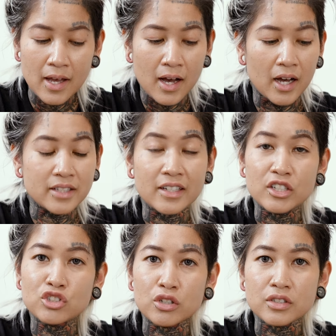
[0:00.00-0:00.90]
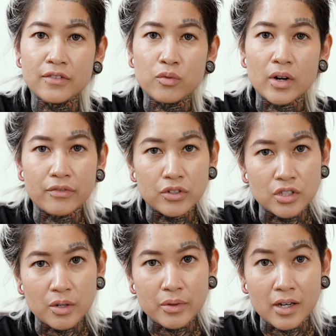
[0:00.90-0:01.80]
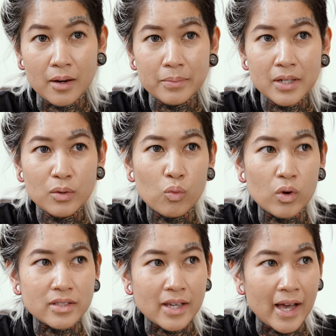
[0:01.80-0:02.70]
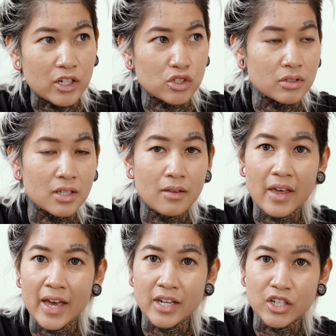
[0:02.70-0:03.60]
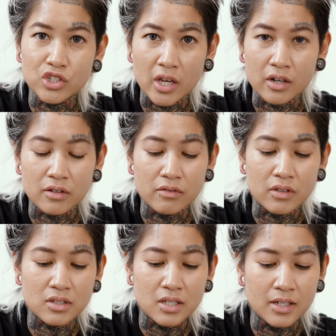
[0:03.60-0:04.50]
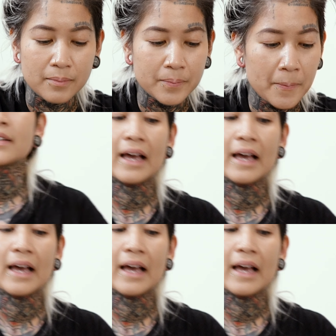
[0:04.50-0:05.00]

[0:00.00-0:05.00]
Dennis Joseph, when I first started the company, was actually the head educator of the team.